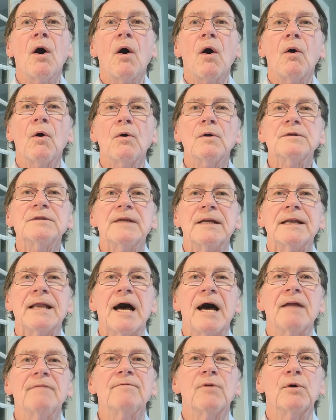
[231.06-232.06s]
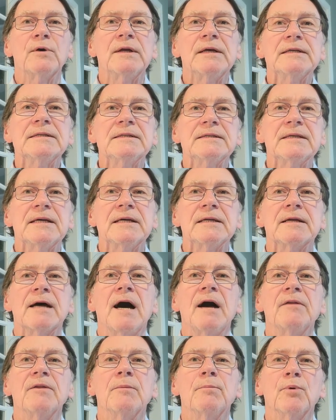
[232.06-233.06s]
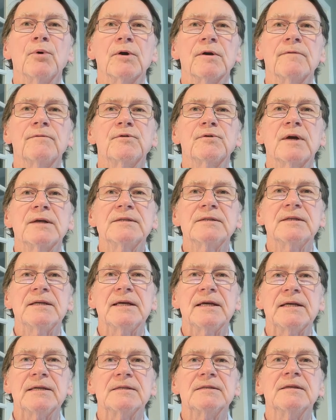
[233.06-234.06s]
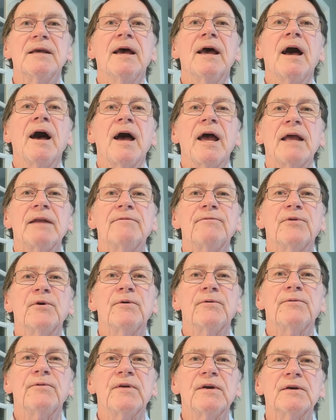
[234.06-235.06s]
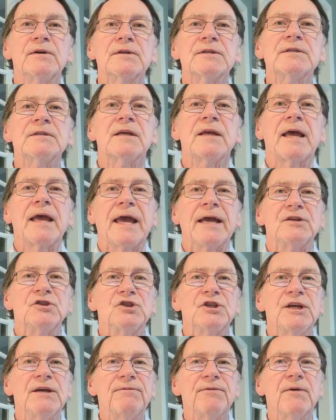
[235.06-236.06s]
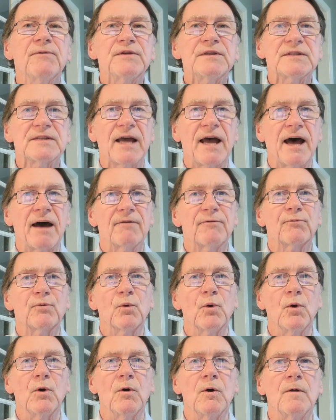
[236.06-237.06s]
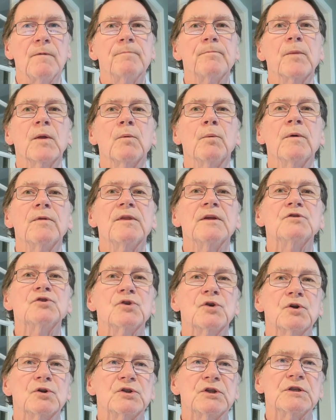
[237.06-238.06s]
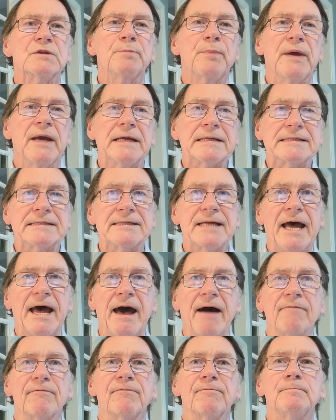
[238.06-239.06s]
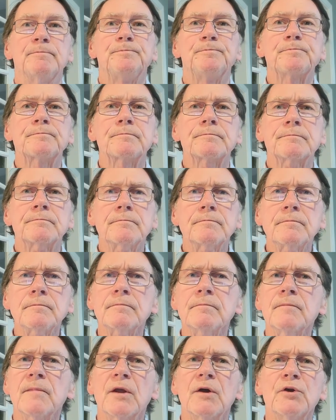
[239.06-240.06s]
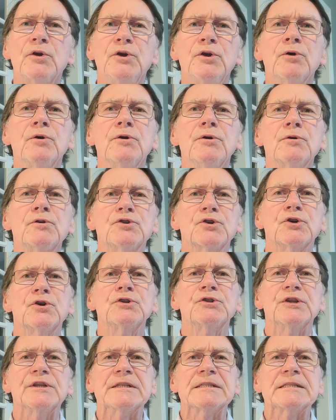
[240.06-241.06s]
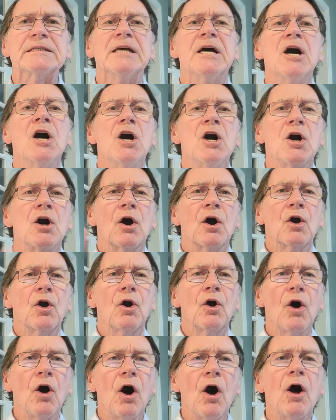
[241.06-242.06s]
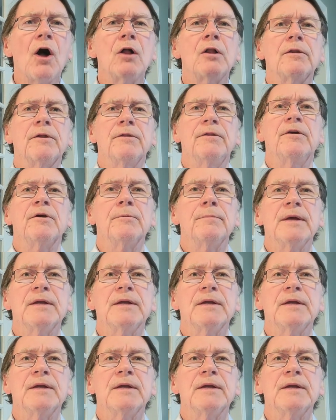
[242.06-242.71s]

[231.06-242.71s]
holds a non-voting seat on the Board of Trustees and fulfills a chief of staff role with the church's paid staff. UU churches call their